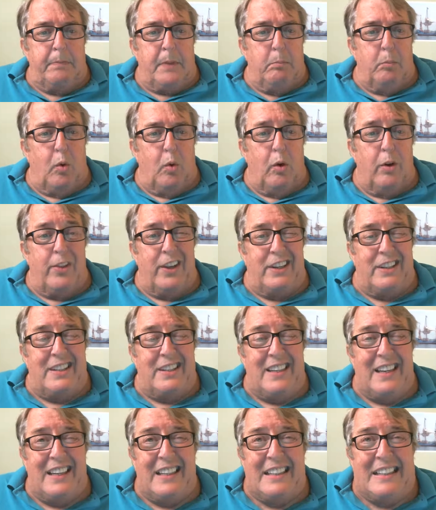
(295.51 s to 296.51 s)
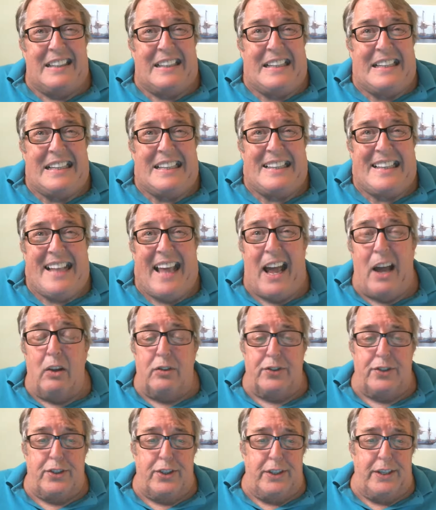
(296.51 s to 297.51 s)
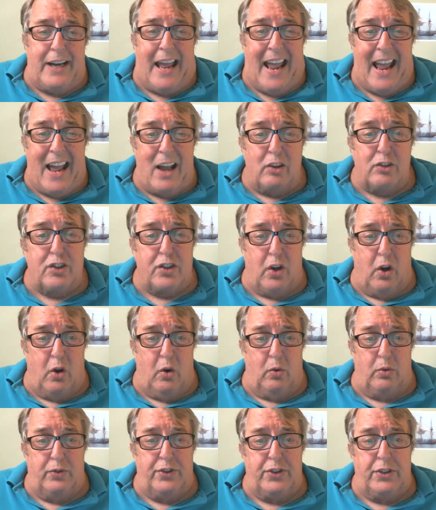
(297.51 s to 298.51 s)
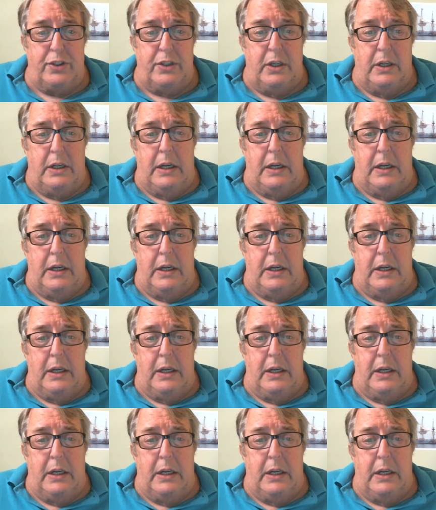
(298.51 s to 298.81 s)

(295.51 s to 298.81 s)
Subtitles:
More than 10,000 households